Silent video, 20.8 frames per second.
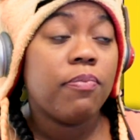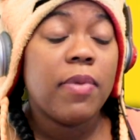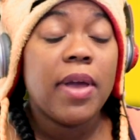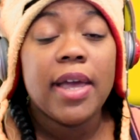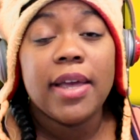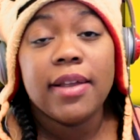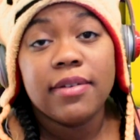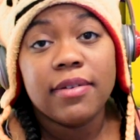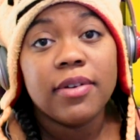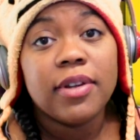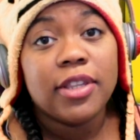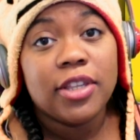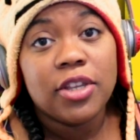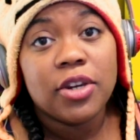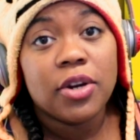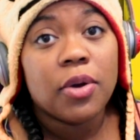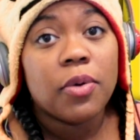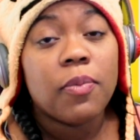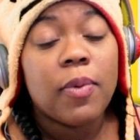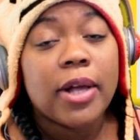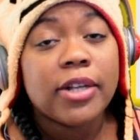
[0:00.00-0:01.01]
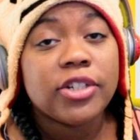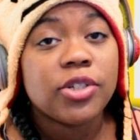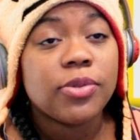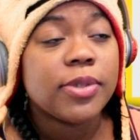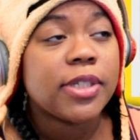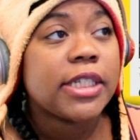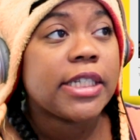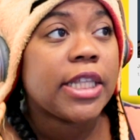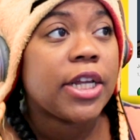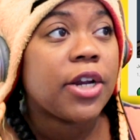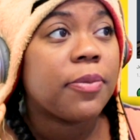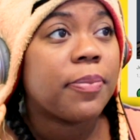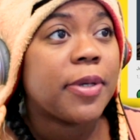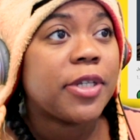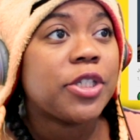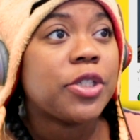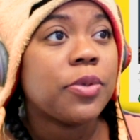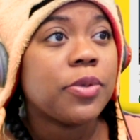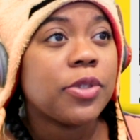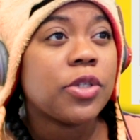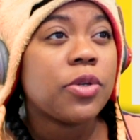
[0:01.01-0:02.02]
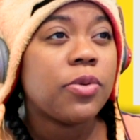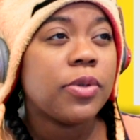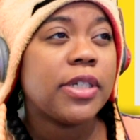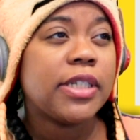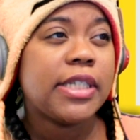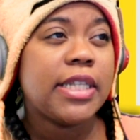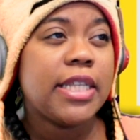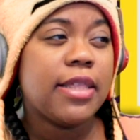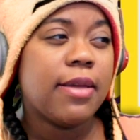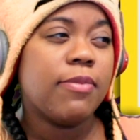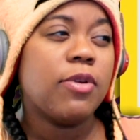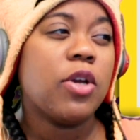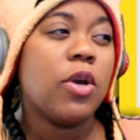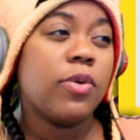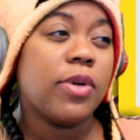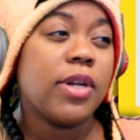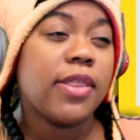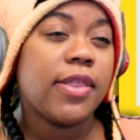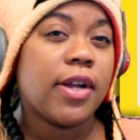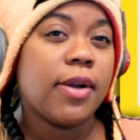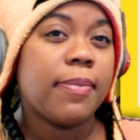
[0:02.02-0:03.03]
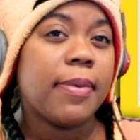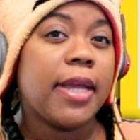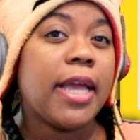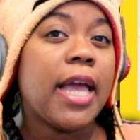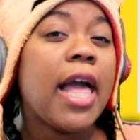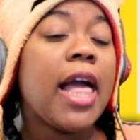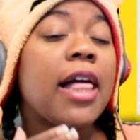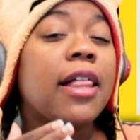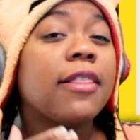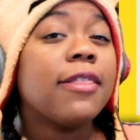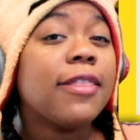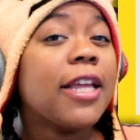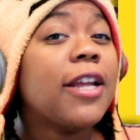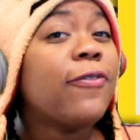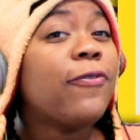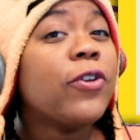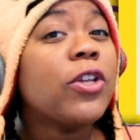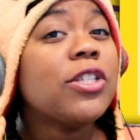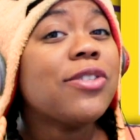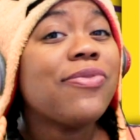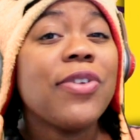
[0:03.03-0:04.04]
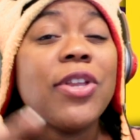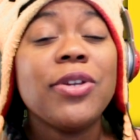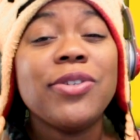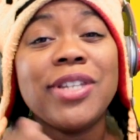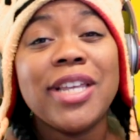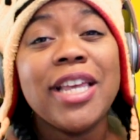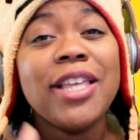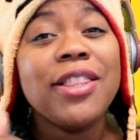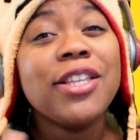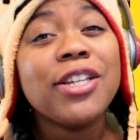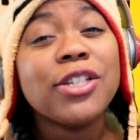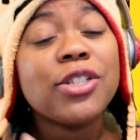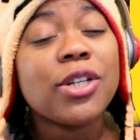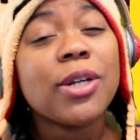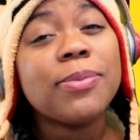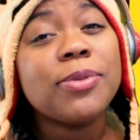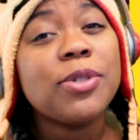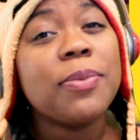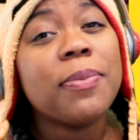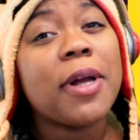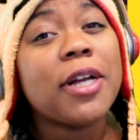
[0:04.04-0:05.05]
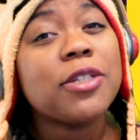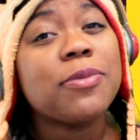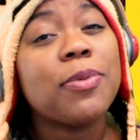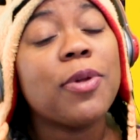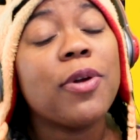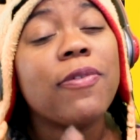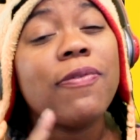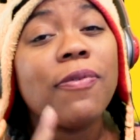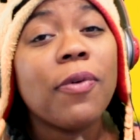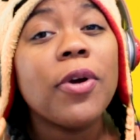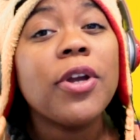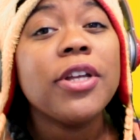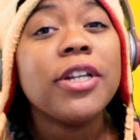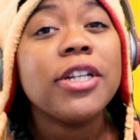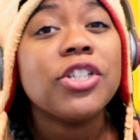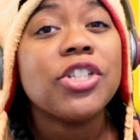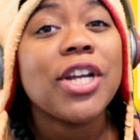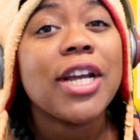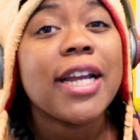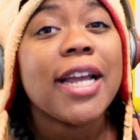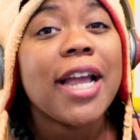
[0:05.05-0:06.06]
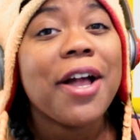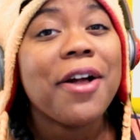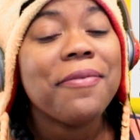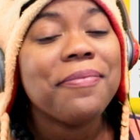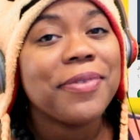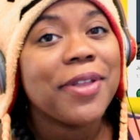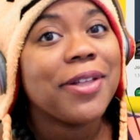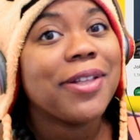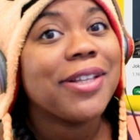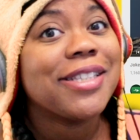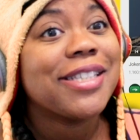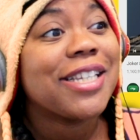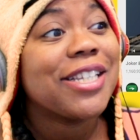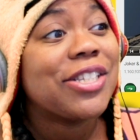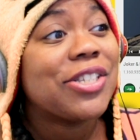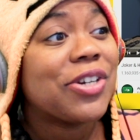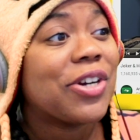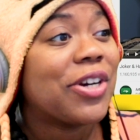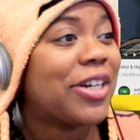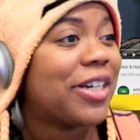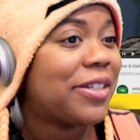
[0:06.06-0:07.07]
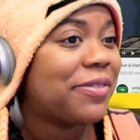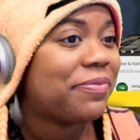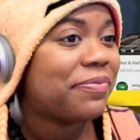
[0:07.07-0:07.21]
and you know, while she was a therapist. So it's cool to see them go to therapy. Link for this video is in the description box below for you to check out. Now let's get started.